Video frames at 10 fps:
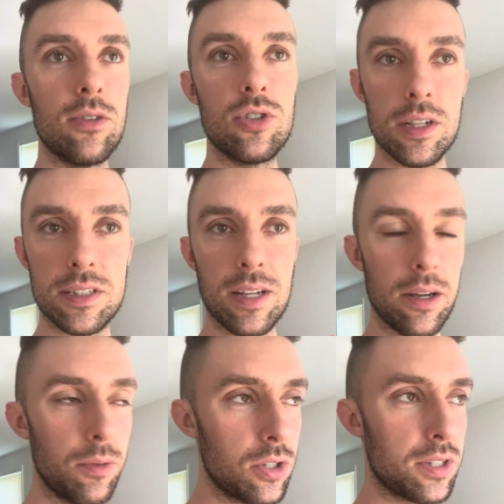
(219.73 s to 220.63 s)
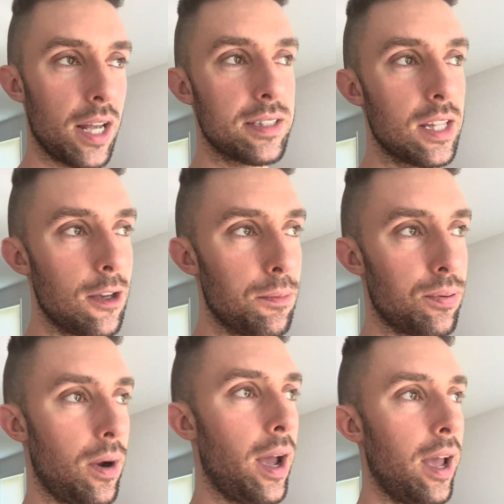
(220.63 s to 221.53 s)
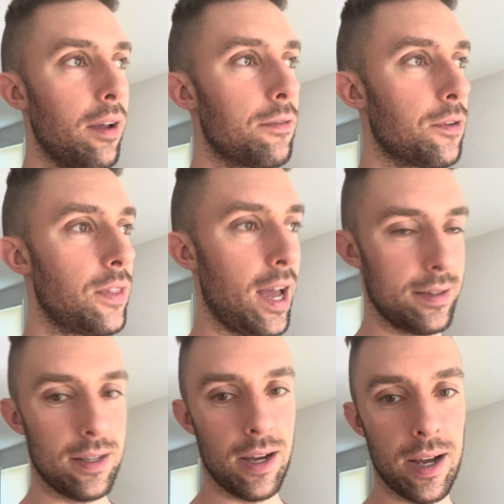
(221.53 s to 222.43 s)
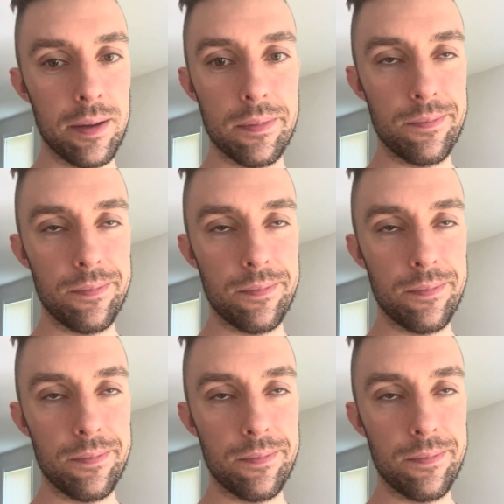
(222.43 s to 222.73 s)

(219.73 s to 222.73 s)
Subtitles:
We just ask that you pray for that time.